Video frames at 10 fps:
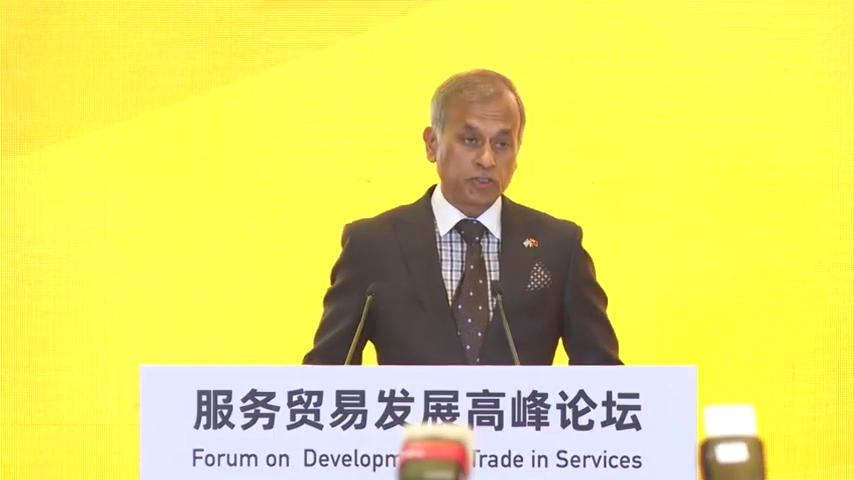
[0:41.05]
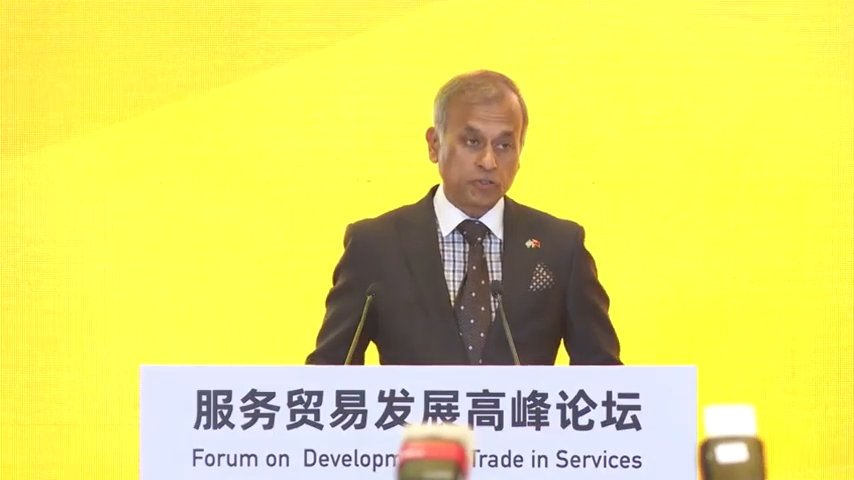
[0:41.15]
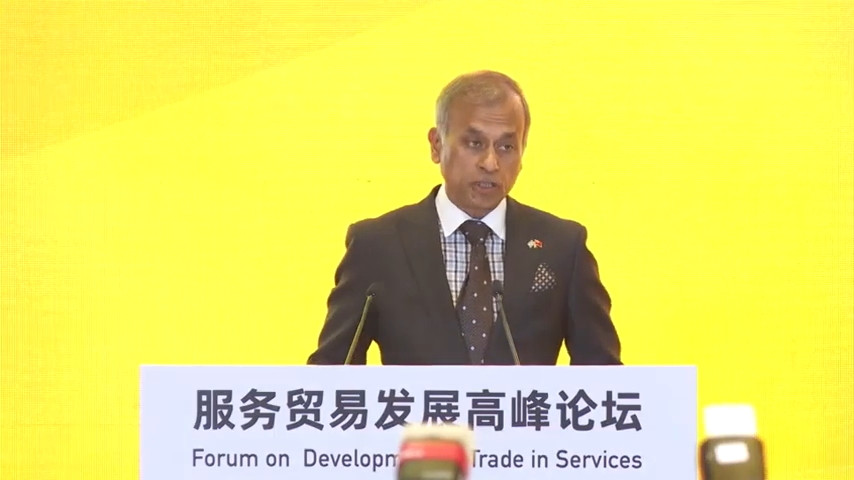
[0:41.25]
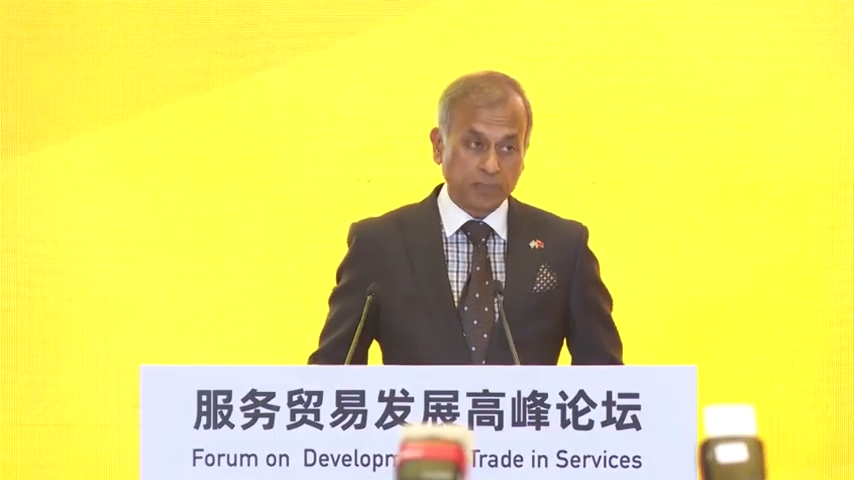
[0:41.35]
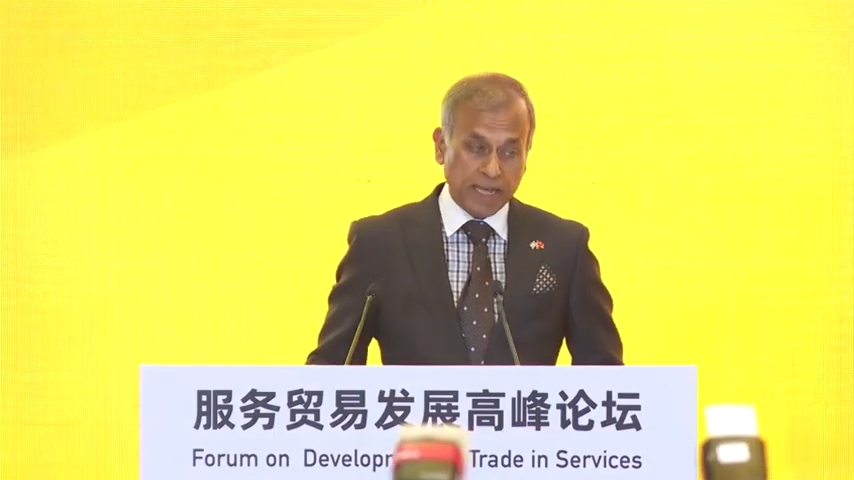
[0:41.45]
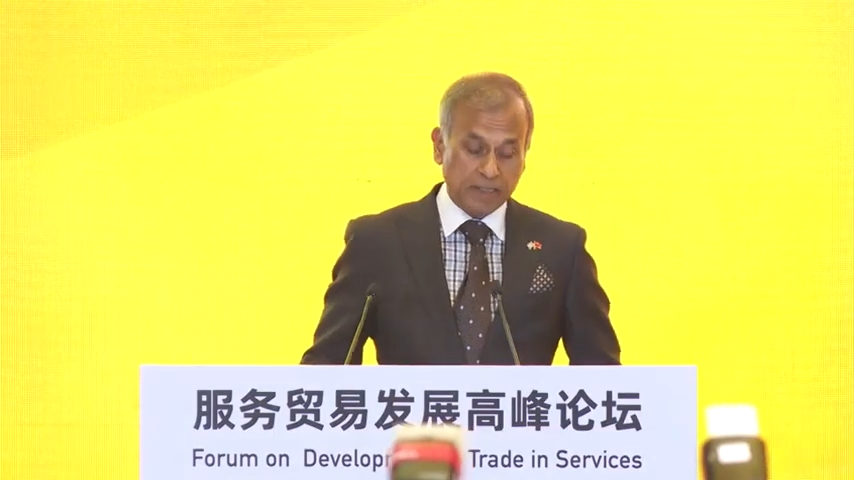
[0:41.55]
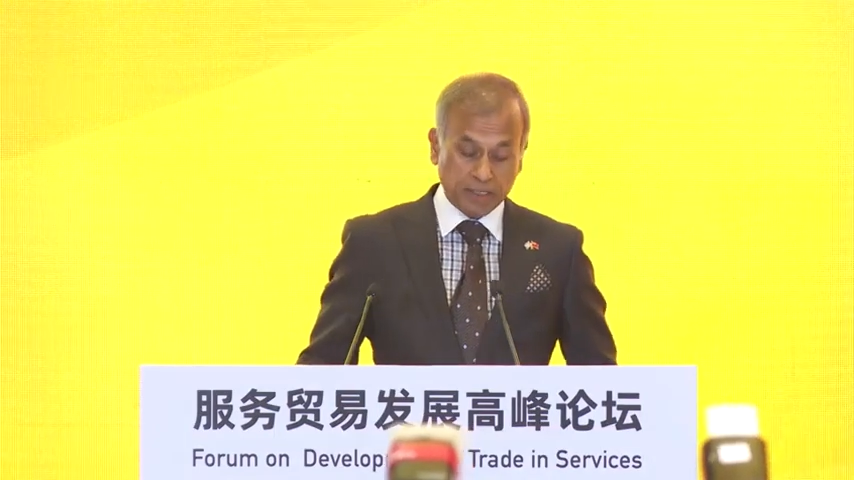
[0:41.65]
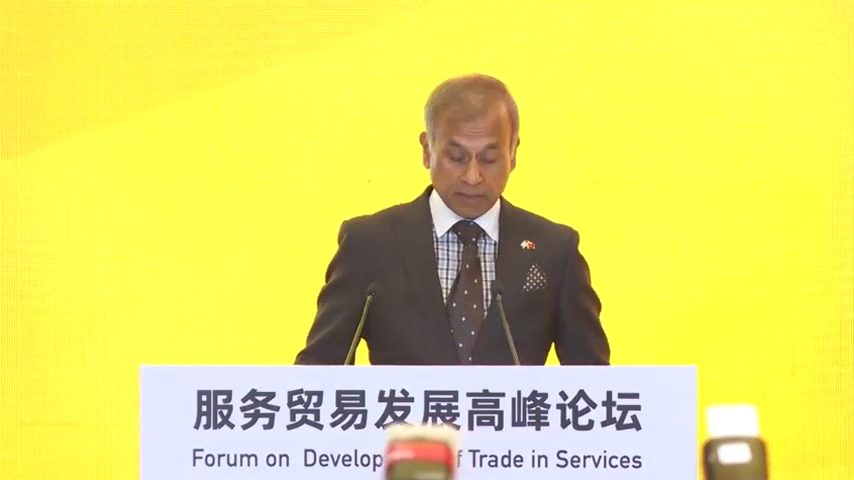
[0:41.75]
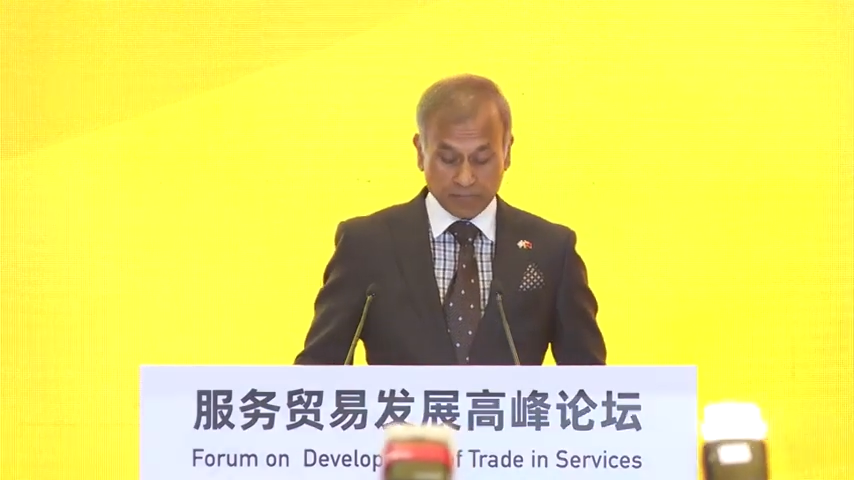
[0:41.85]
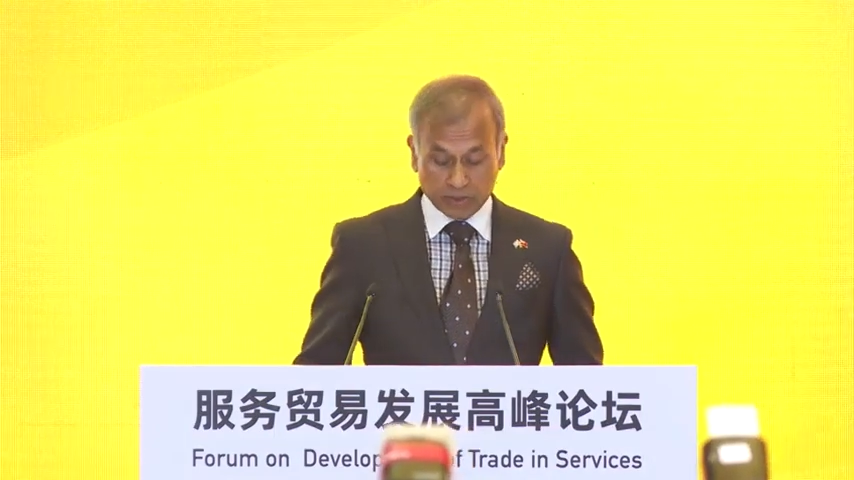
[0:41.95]
to commend the
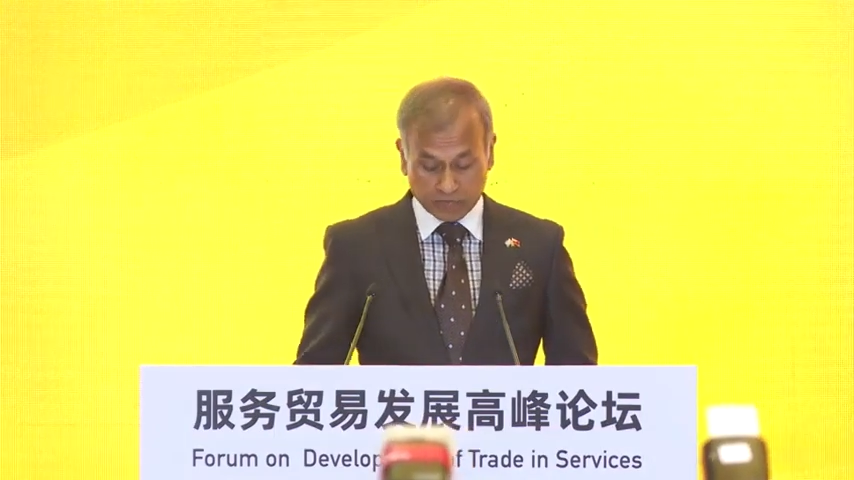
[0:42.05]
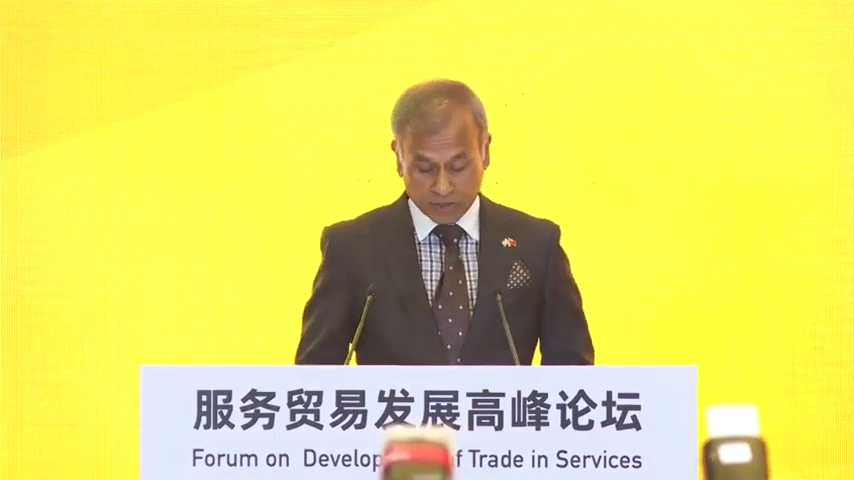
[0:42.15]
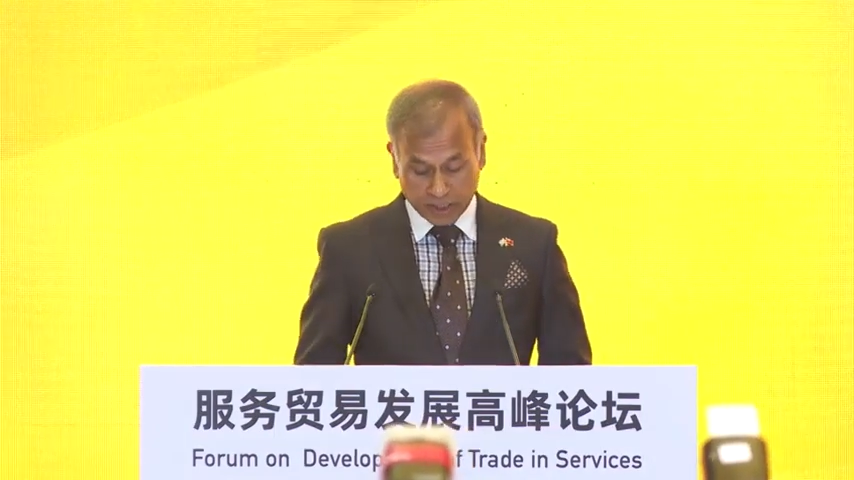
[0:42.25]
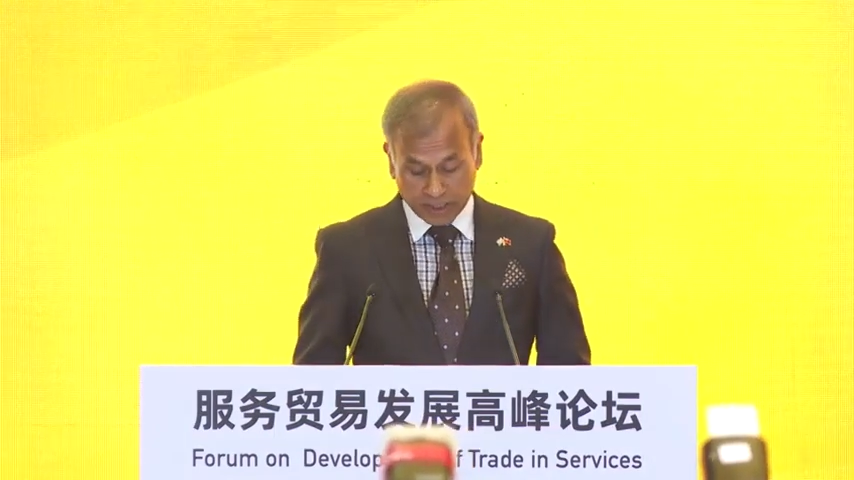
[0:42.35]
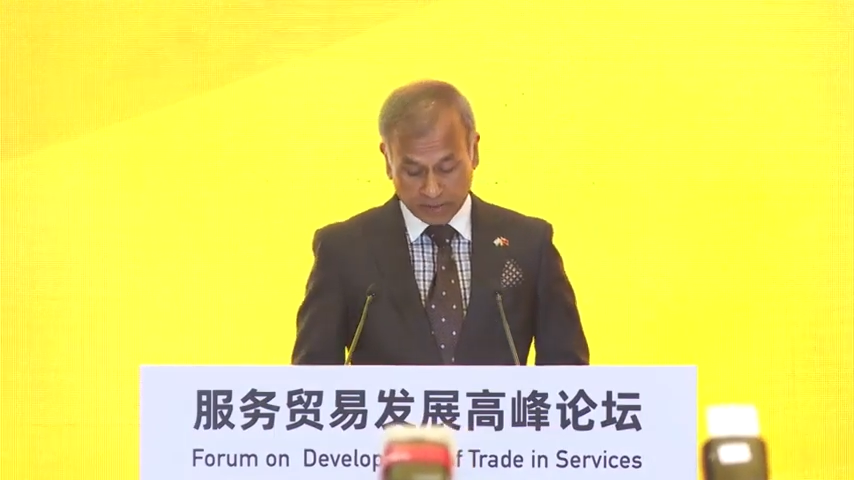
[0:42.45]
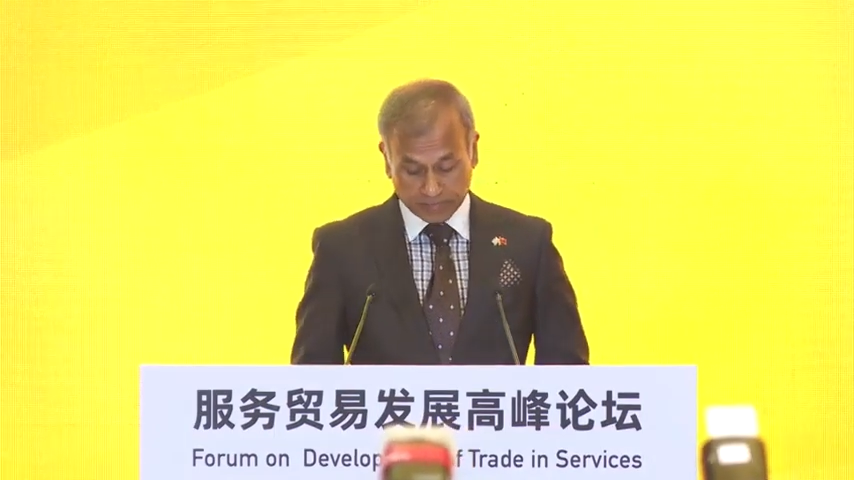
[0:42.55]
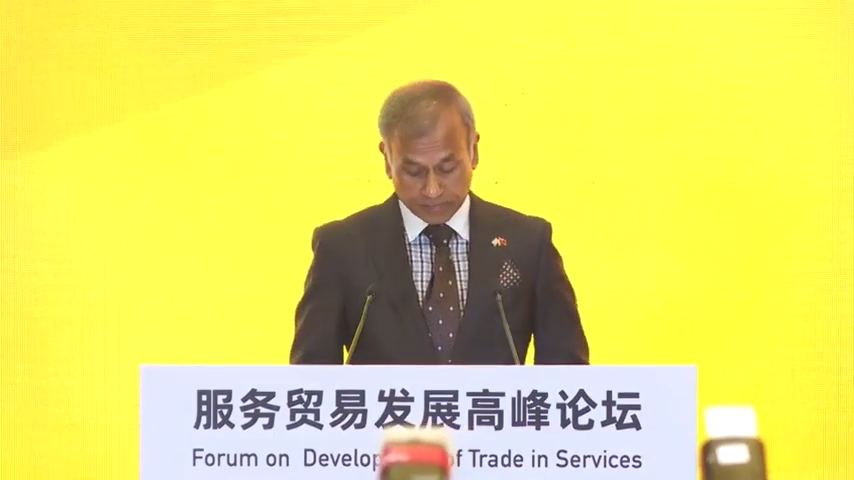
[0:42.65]
government of China